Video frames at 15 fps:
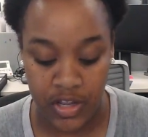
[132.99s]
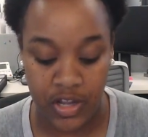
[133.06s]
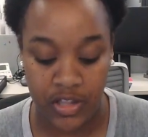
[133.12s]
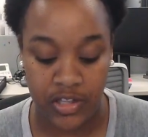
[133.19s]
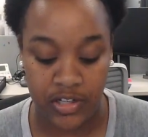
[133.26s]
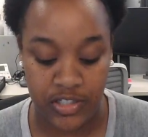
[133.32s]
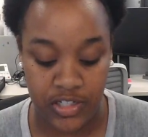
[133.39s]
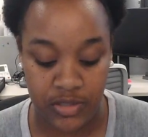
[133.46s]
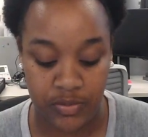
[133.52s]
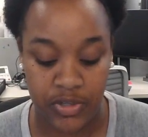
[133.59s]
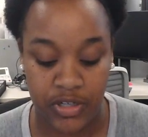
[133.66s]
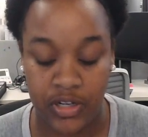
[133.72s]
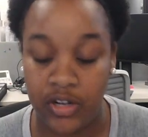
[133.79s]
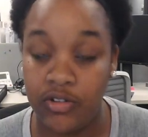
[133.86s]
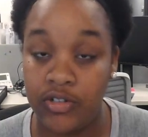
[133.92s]
and they tend to be
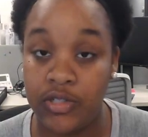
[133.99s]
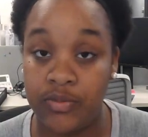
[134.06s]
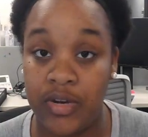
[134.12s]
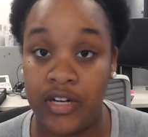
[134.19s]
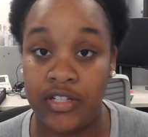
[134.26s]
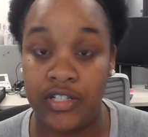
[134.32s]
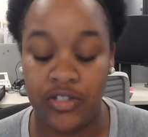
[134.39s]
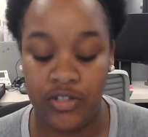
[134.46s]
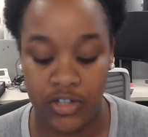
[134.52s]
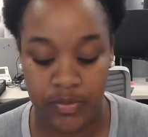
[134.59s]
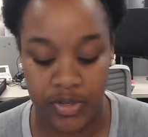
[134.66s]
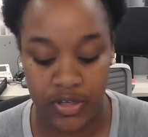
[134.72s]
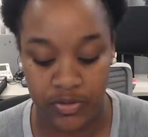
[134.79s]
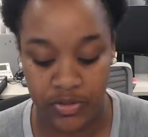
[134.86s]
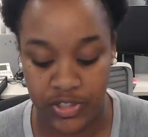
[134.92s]
closed-minded to looking
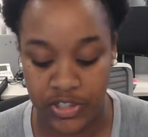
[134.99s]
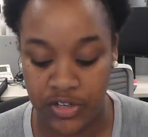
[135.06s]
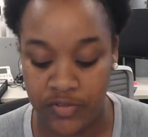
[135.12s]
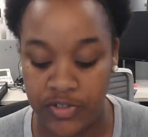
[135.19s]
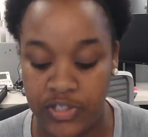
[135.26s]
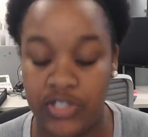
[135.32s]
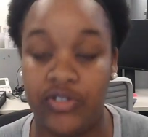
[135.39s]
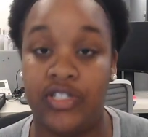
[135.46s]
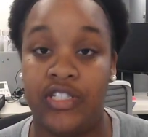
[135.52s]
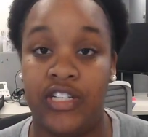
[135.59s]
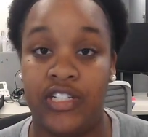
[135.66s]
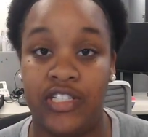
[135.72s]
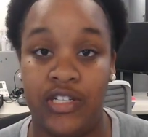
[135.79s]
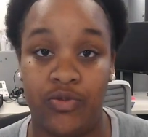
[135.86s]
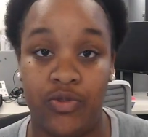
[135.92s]
below the surface to
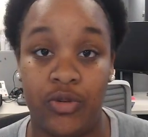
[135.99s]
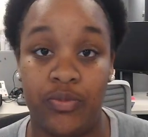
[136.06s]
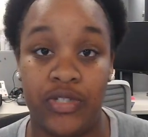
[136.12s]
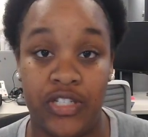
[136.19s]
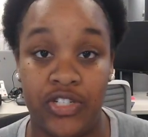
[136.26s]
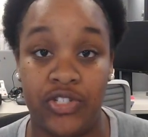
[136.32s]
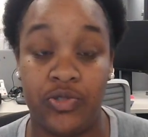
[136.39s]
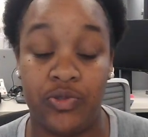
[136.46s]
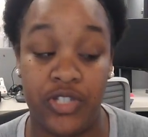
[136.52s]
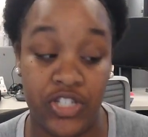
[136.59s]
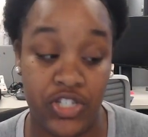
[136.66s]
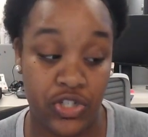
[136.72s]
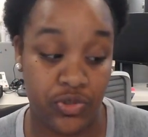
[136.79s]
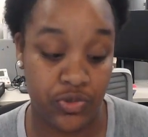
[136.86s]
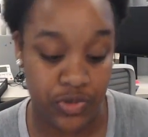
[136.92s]
assess any real potential
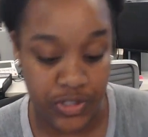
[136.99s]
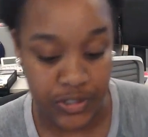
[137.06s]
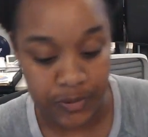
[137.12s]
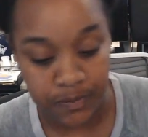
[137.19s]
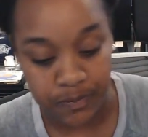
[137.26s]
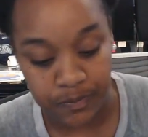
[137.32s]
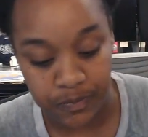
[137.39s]
issues.